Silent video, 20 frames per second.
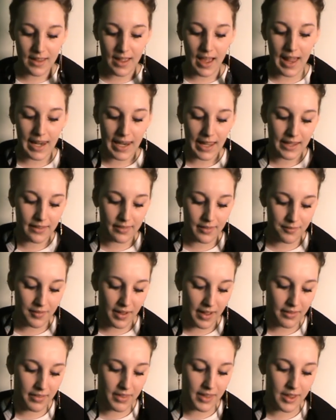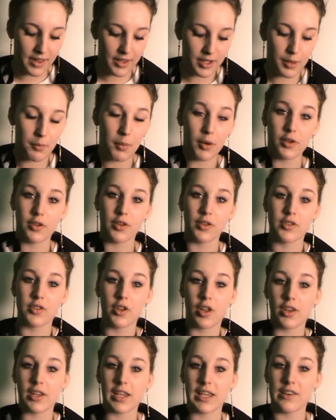I like the fact that your model's
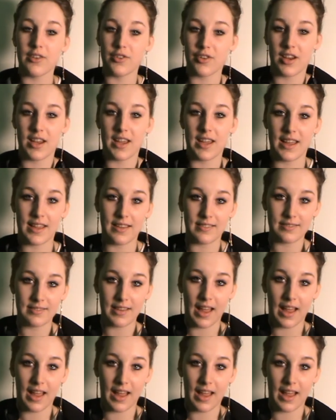not looking straight